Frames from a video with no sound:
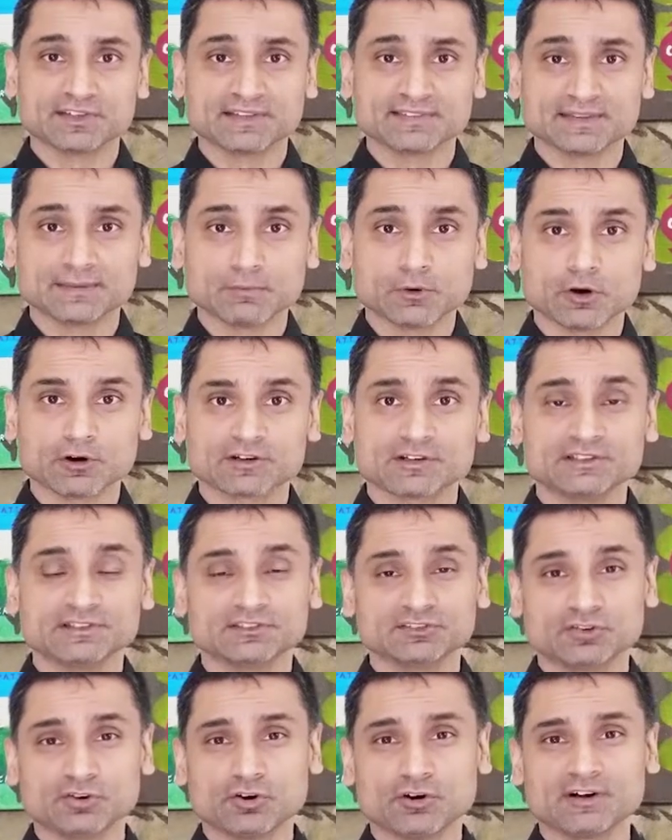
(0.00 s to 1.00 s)
that the market
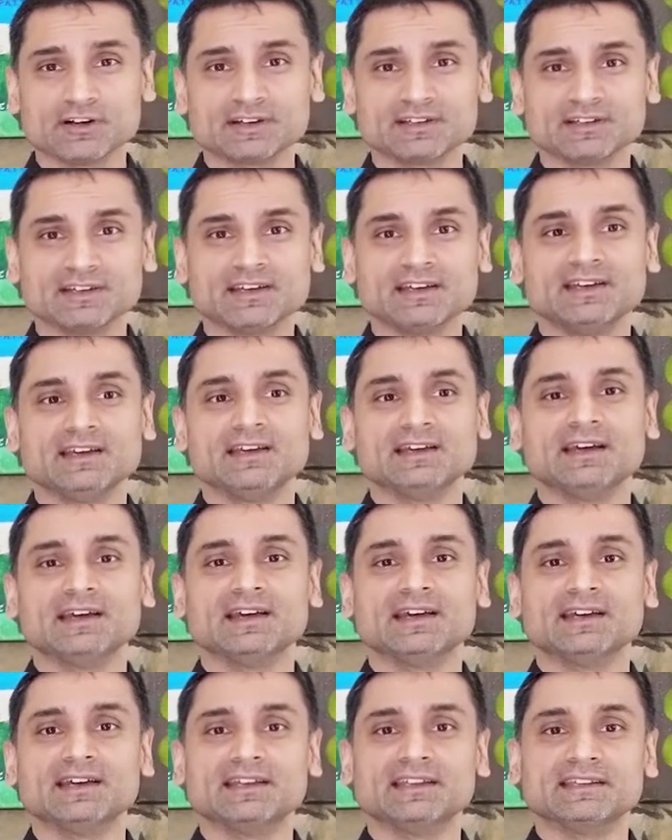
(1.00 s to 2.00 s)
is going,
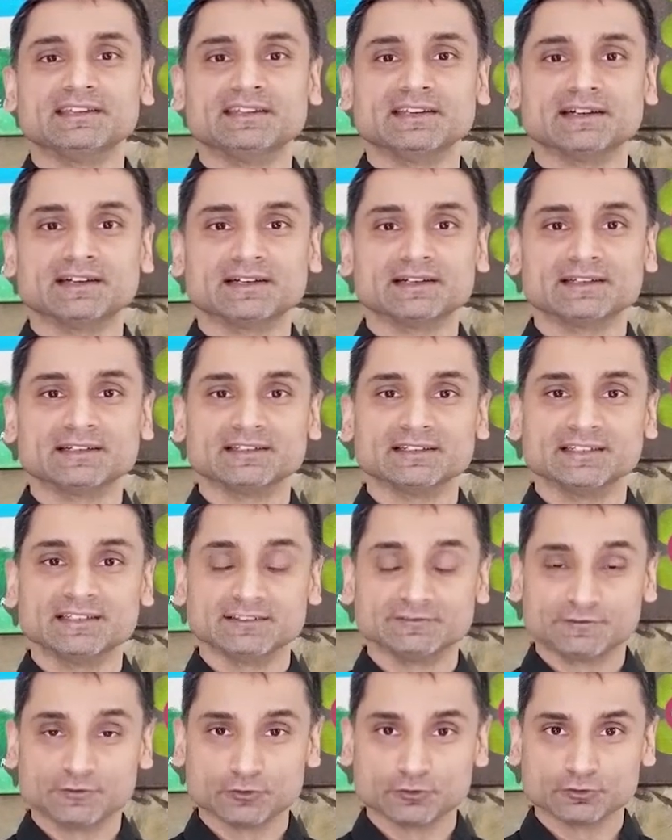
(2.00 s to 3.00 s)
and
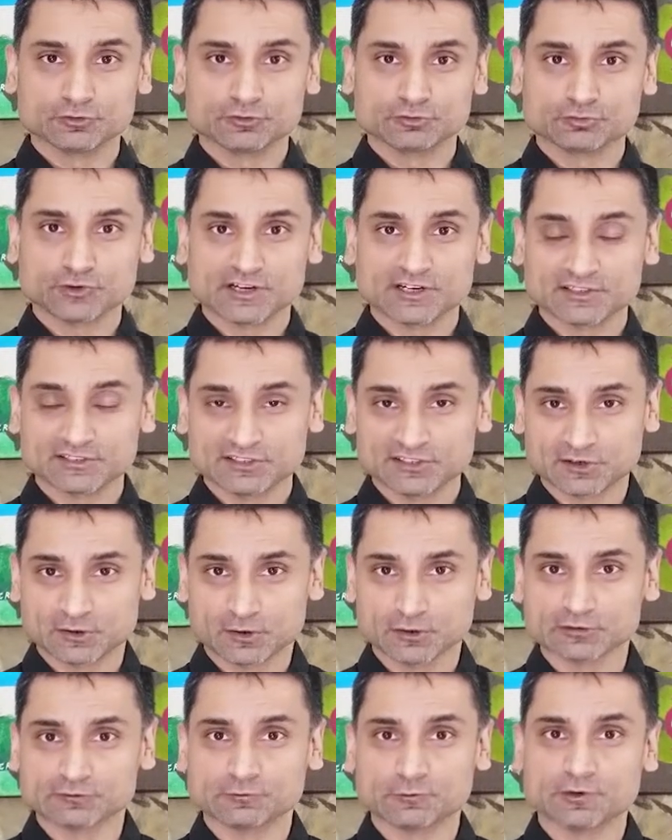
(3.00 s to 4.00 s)
if your strategy
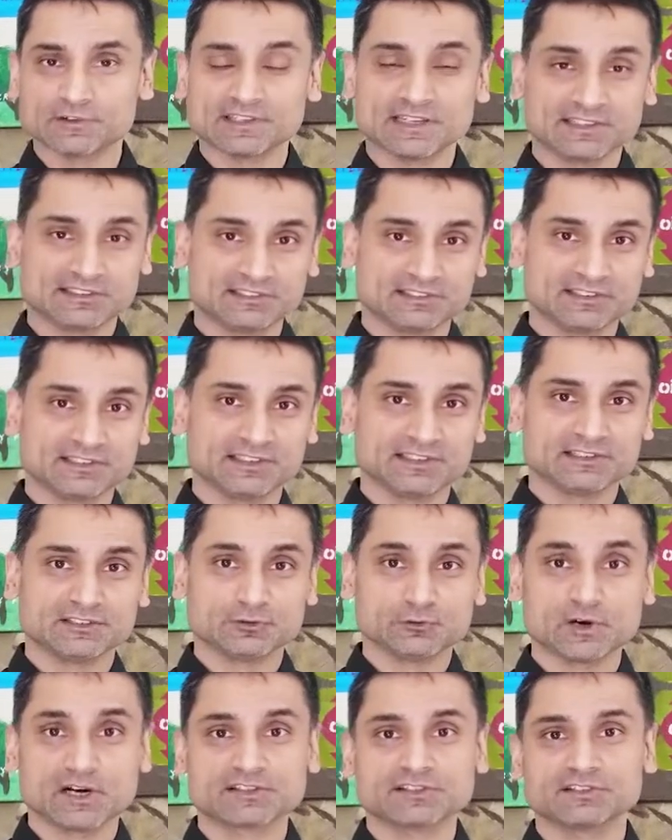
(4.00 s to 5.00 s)
calls for it, that's the
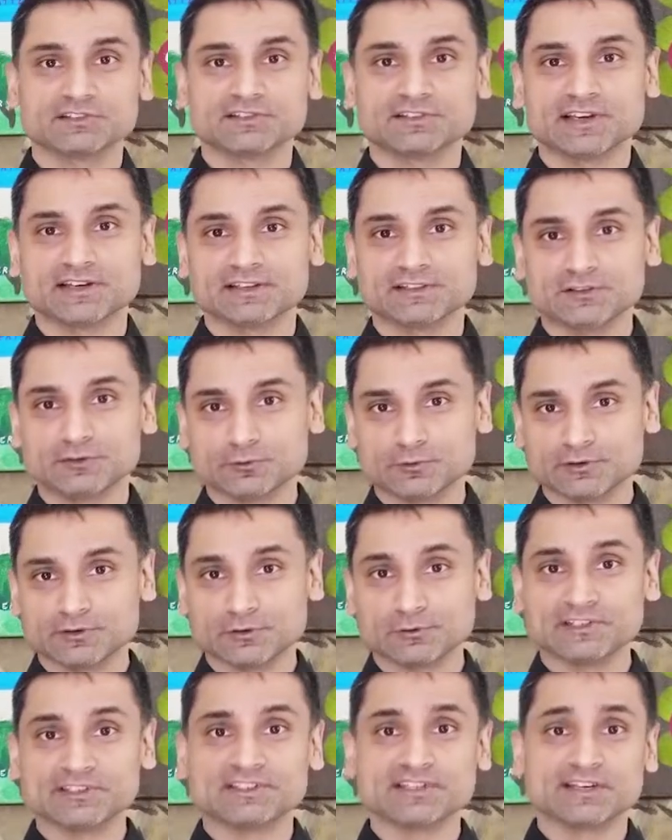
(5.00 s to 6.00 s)
direction that you would
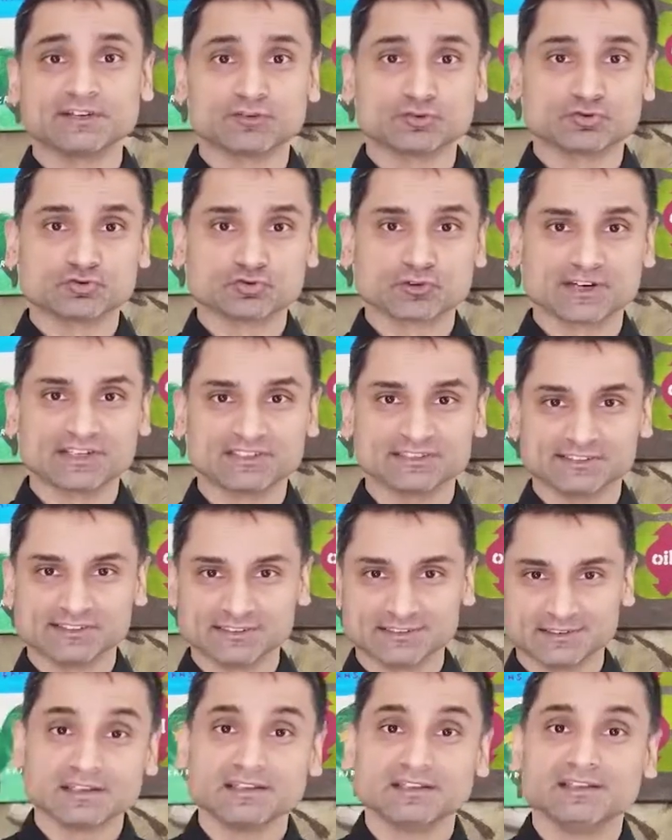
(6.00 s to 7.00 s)
only take your trades
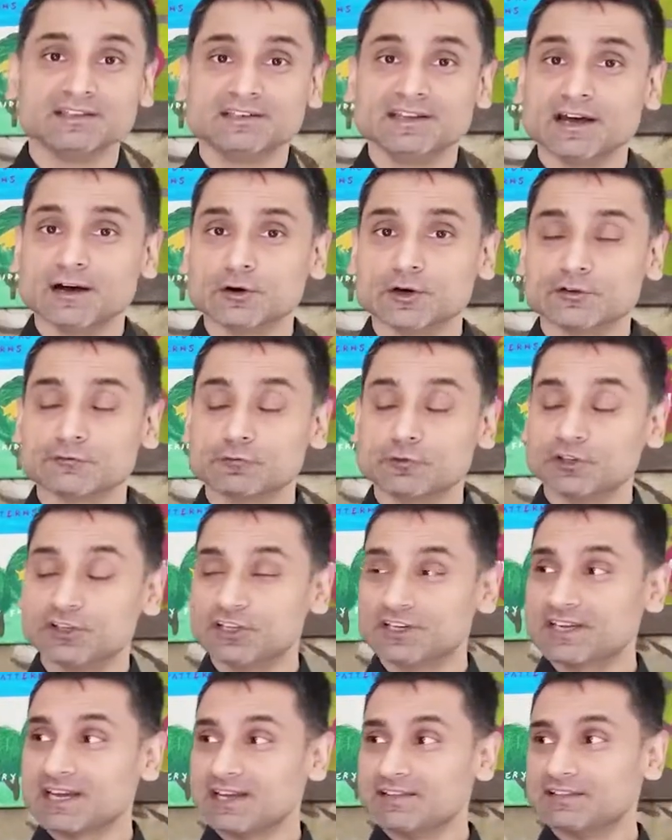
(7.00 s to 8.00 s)
in. Now if we
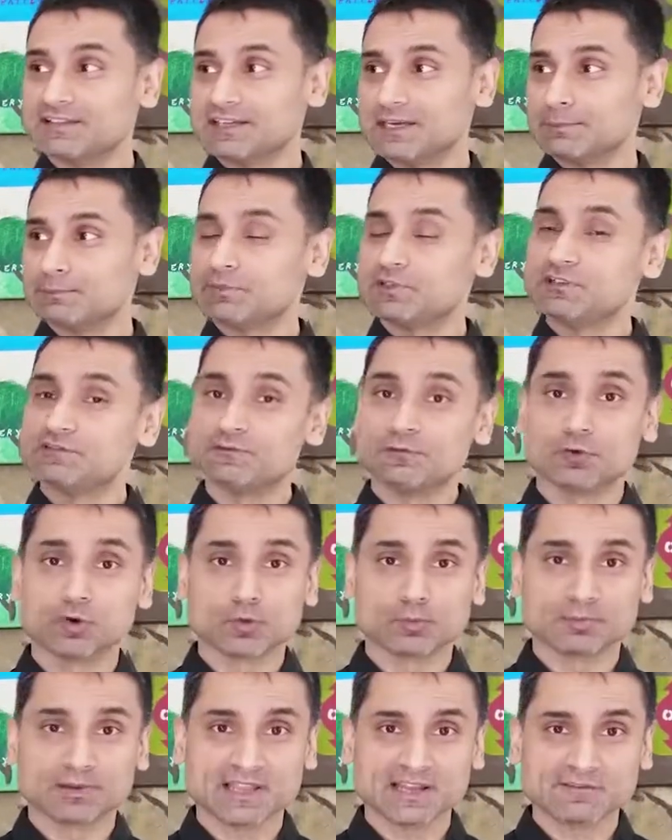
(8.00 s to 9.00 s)
look at the
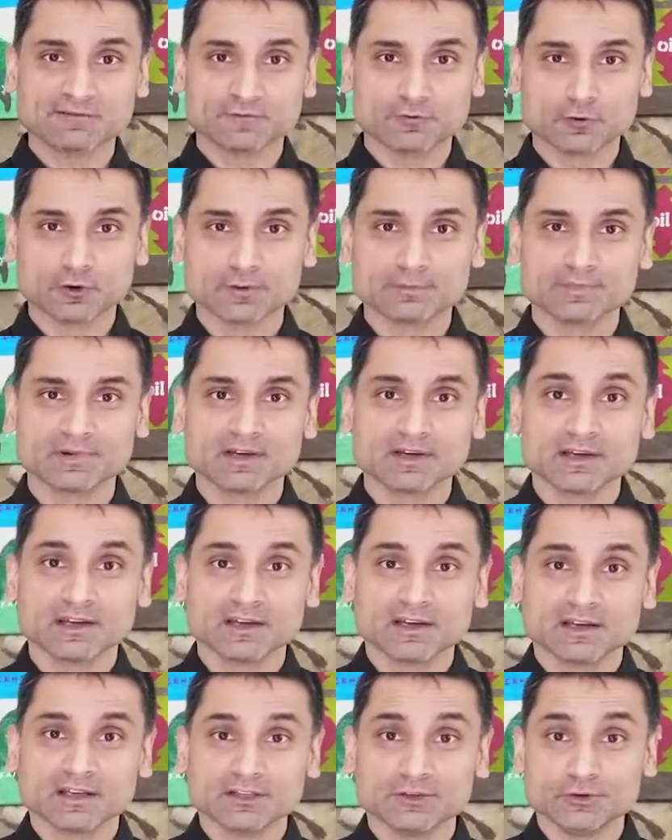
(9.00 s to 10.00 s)
MT4 platform,
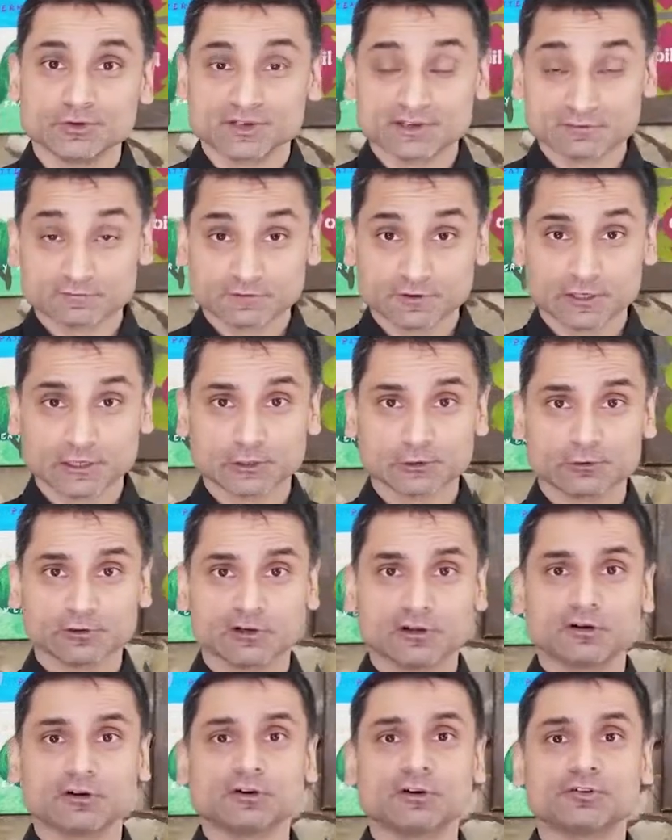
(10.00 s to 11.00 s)
you can follow
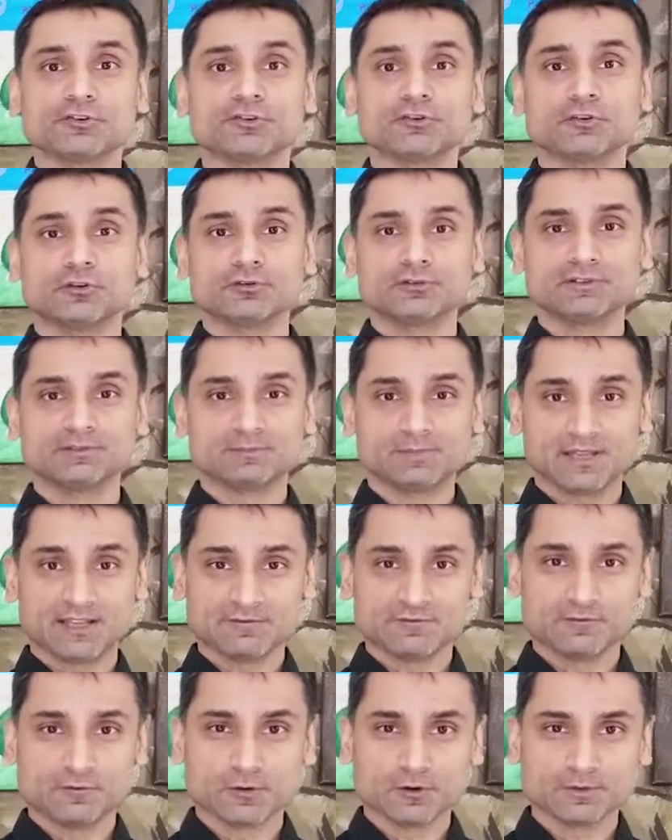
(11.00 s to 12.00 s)
along on your own
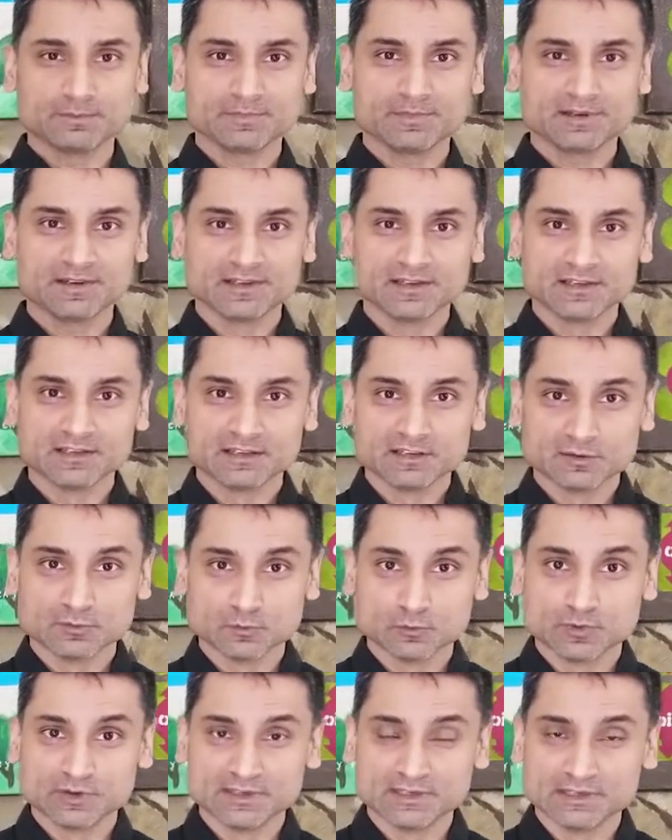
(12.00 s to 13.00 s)
platform.
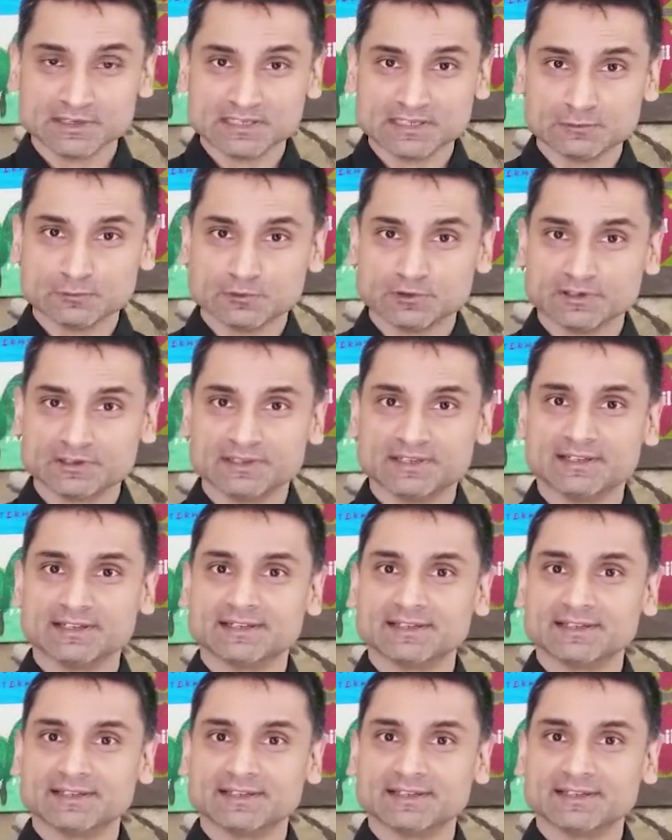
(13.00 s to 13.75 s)
We would